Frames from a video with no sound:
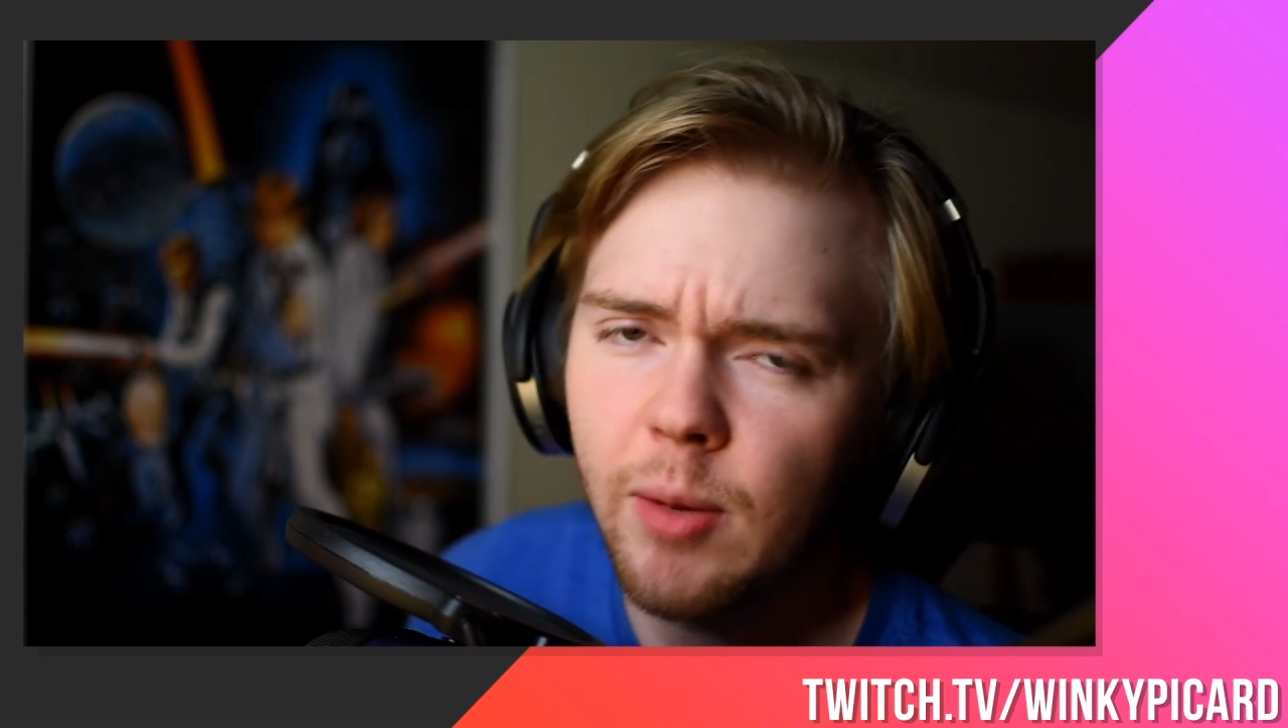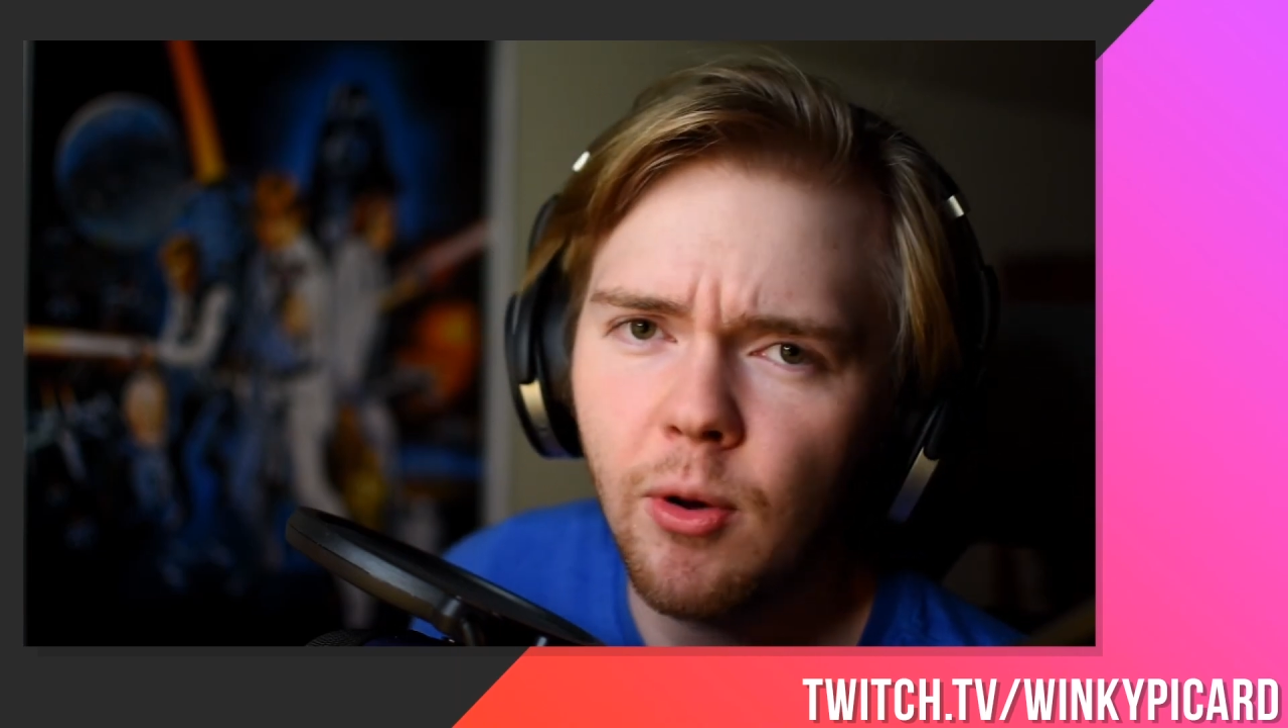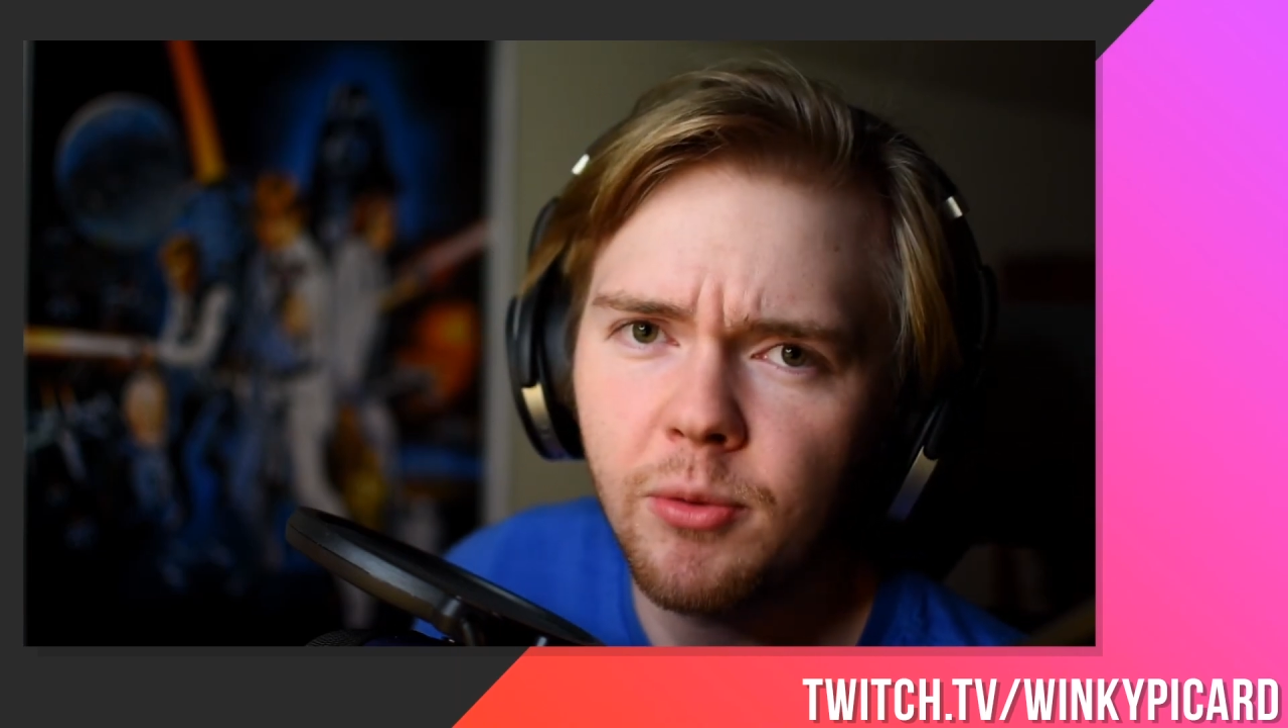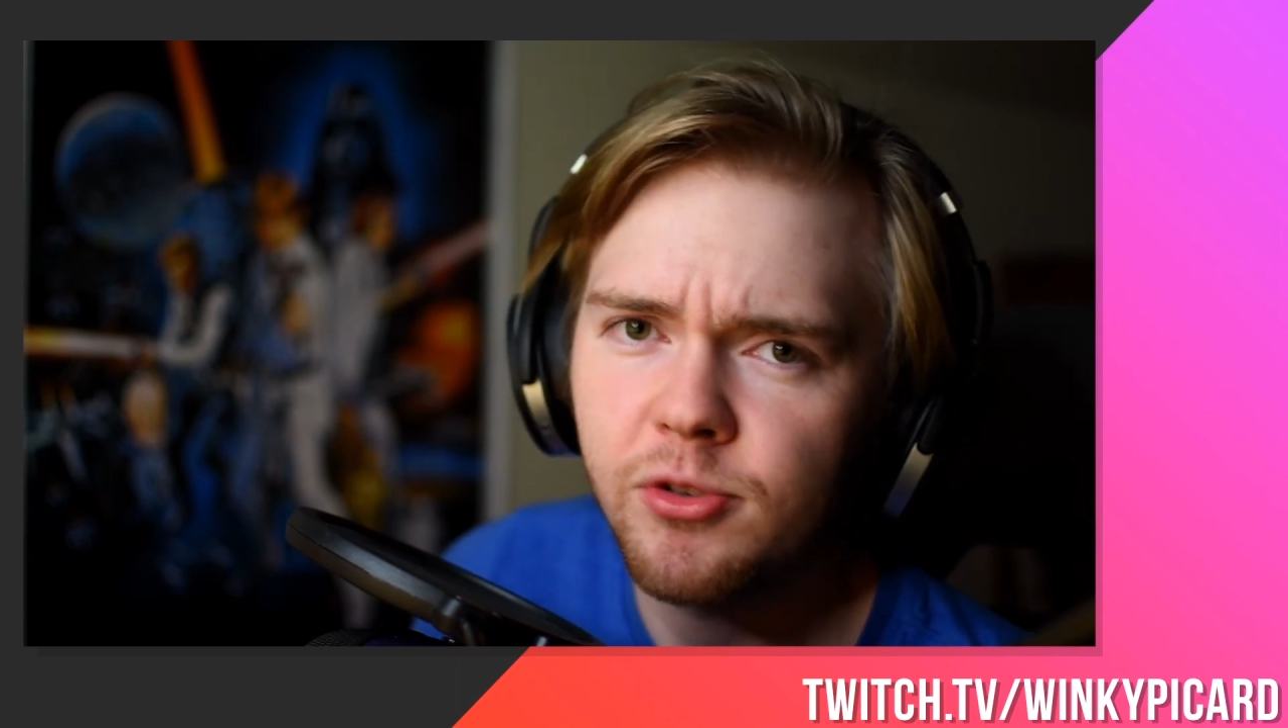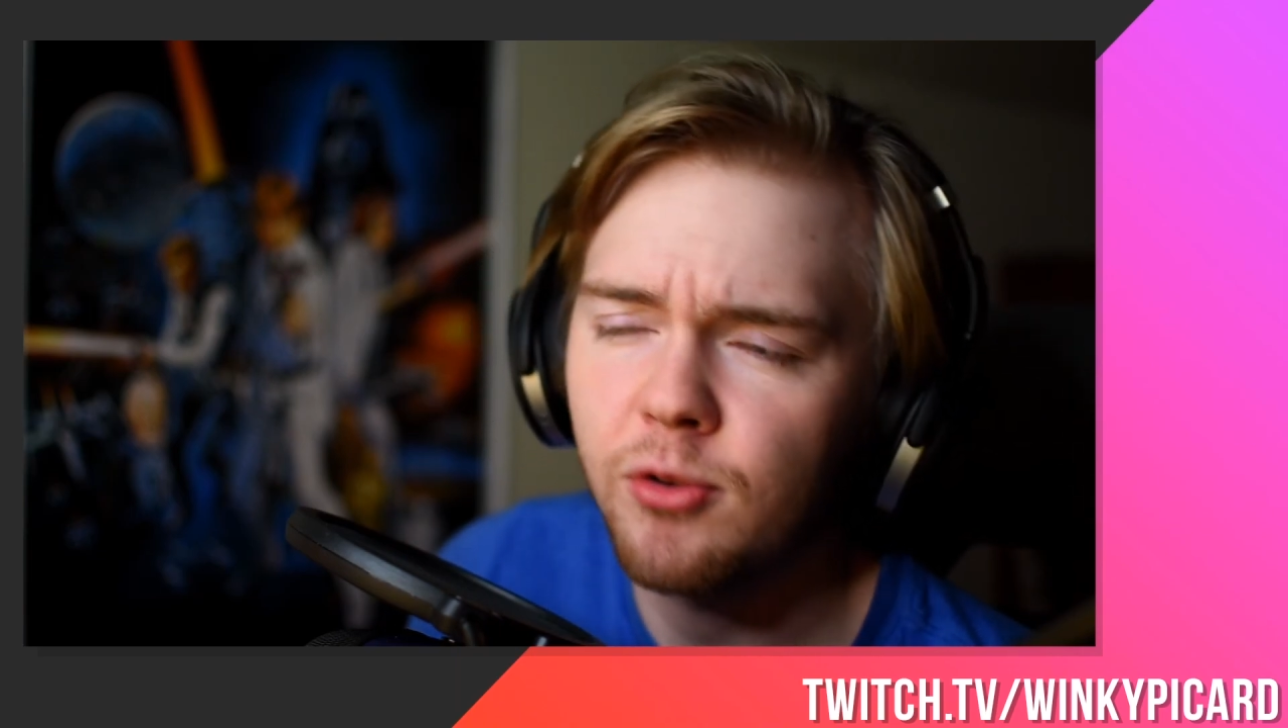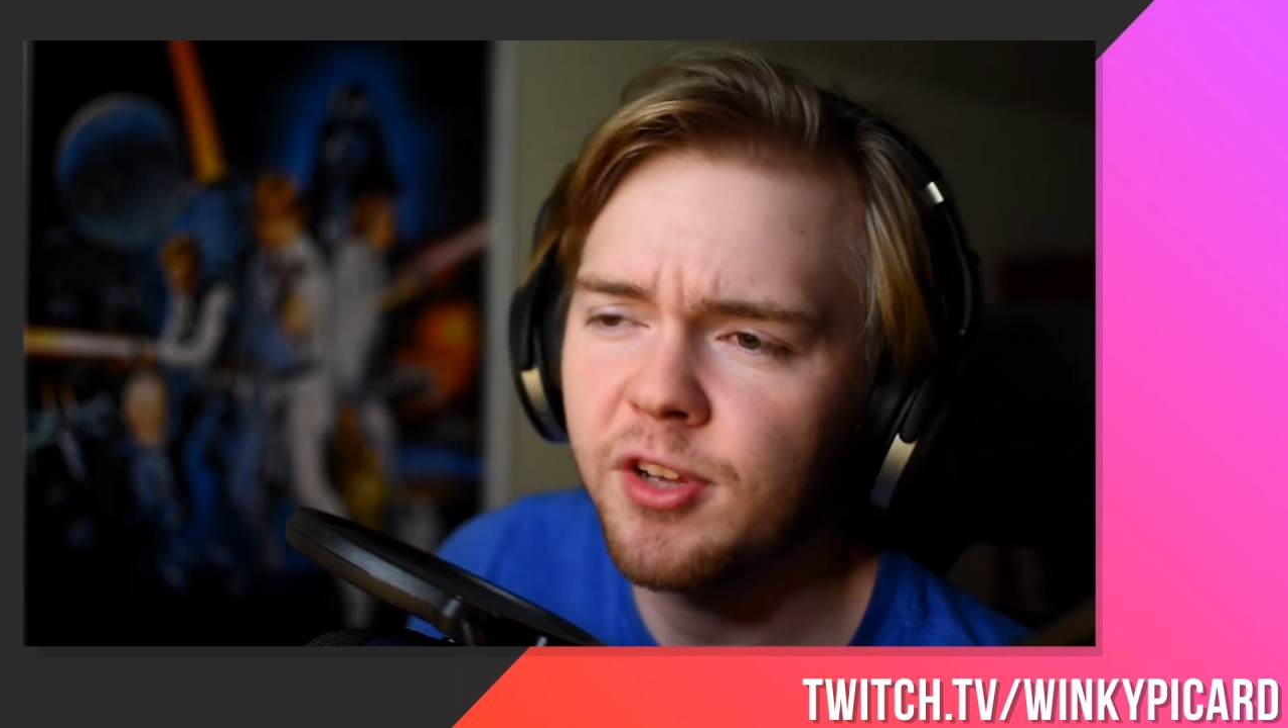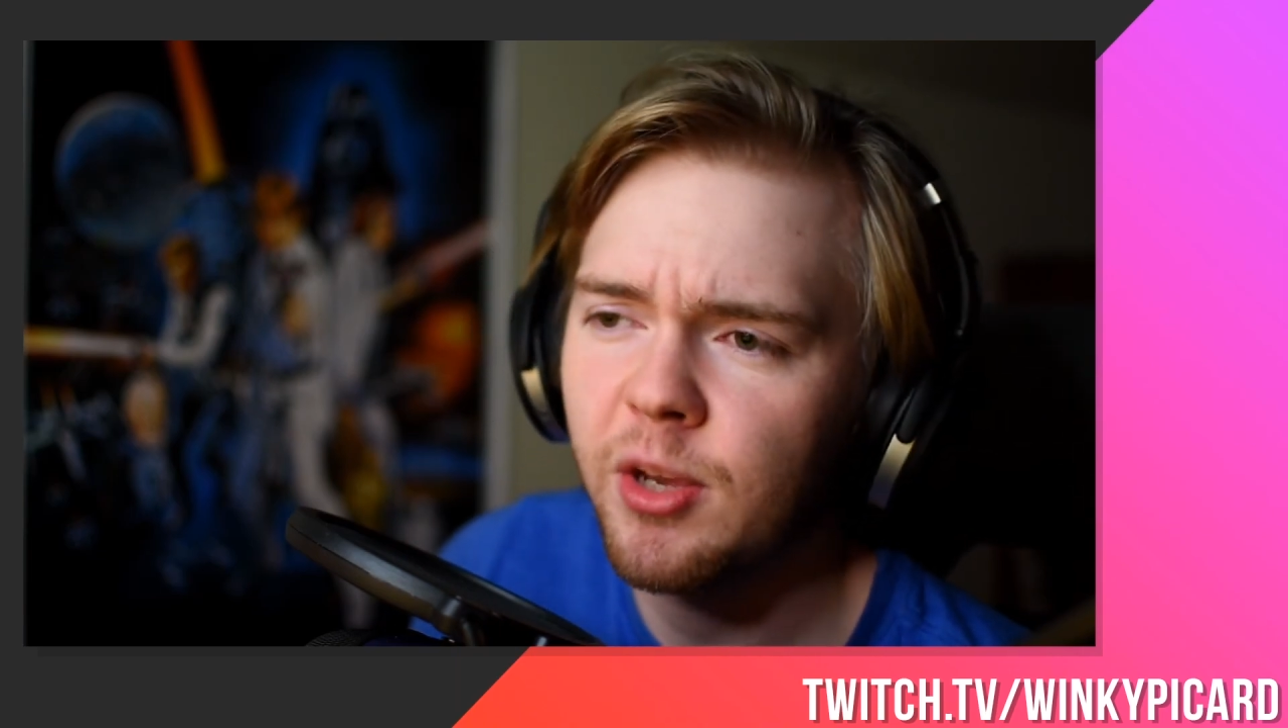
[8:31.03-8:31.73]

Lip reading: while he was ulting,